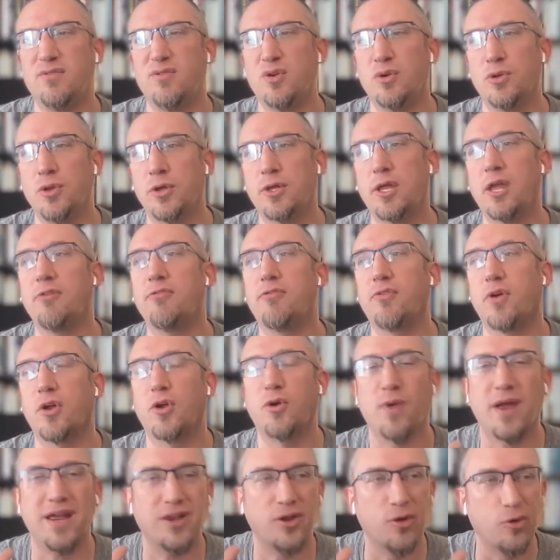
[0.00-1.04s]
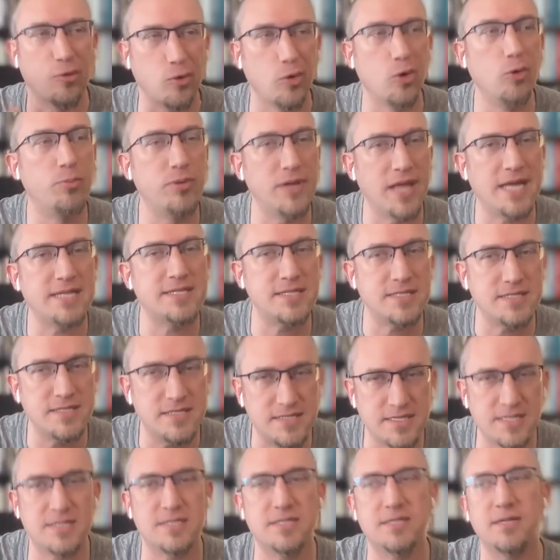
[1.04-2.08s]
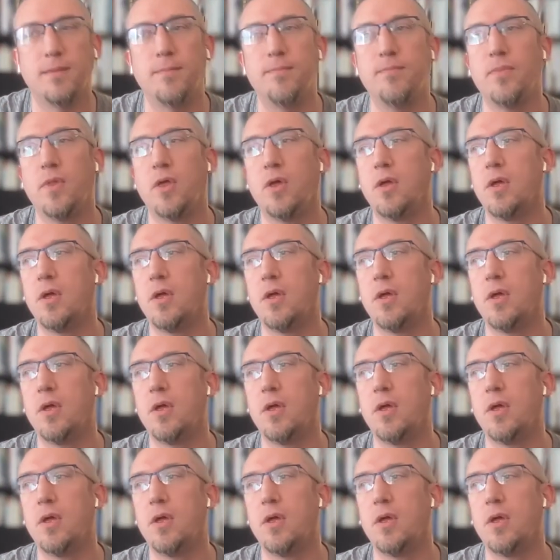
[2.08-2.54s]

If you're looking for a great group lesson system,